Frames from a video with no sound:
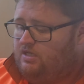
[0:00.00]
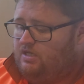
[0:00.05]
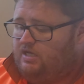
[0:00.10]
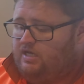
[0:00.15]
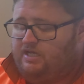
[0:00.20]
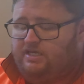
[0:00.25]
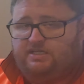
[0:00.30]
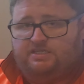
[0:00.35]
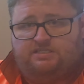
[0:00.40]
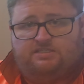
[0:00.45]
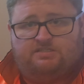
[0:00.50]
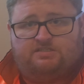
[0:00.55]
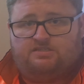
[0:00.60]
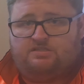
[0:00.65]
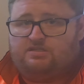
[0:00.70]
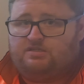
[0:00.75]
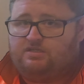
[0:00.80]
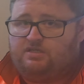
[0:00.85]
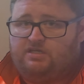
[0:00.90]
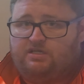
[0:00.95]
is
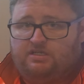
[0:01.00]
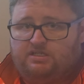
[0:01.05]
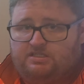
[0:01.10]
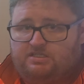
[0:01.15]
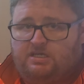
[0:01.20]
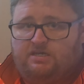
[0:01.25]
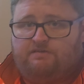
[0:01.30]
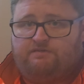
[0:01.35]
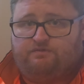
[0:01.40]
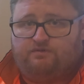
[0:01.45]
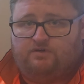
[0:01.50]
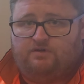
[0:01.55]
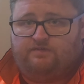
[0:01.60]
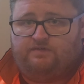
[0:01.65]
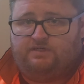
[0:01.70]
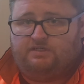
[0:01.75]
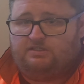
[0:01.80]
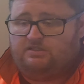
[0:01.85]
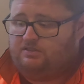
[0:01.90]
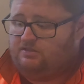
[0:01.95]
going to take forever.
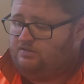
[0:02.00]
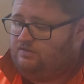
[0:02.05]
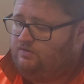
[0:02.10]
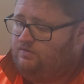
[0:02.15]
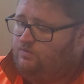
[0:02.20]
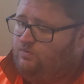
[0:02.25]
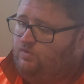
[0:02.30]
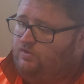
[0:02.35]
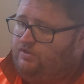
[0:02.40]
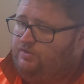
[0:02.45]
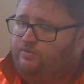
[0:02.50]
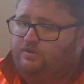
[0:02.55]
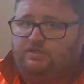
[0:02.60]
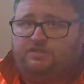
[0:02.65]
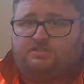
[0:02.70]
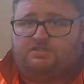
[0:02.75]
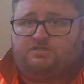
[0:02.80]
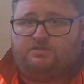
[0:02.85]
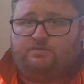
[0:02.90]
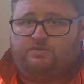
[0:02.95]
What you want
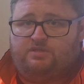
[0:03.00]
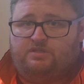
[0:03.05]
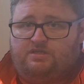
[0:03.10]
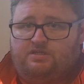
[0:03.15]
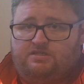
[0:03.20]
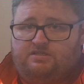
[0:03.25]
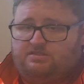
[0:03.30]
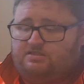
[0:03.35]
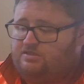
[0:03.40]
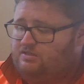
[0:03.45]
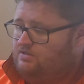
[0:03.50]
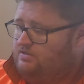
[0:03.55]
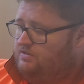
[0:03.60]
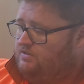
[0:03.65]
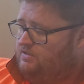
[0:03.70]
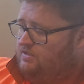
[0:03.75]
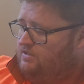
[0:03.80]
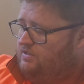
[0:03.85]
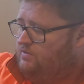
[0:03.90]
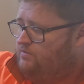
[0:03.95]
to do with this,
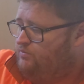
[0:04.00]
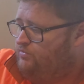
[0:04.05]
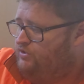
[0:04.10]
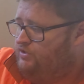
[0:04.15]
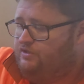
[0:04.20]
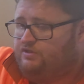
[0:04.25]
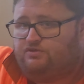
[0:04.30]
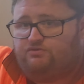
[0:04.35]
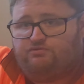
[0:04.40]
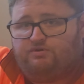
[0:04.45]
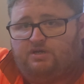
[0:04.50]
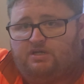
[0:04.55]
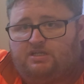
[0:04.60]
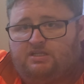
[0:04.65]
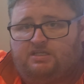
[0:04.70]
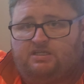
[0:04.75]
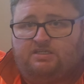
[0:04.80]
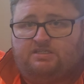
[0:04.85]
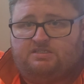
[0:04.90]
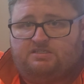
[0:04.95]
put it
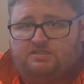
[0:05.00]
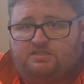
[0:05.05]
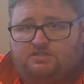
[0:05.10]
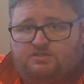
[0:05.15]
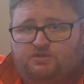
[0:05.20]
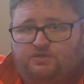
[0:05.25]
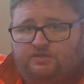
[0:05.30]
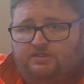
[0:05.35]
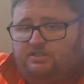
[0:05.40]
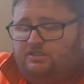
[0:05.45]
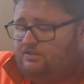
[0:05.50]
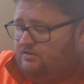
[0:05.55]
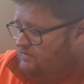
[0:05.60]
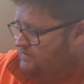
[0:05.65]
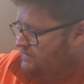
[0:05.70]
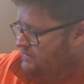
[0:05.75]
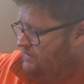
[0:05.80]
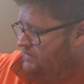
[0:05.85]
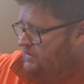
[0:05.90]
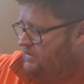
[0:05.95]
directly into the toilet
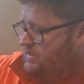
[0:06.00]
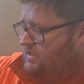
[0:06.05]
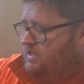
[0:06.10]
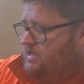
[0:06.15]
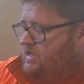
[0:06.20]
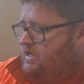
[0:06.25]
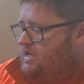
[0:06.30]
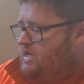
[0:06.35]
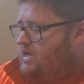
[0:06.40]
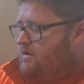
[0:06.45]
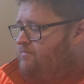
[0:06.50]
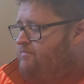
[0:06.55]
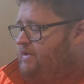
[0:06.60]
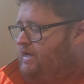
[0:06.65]
and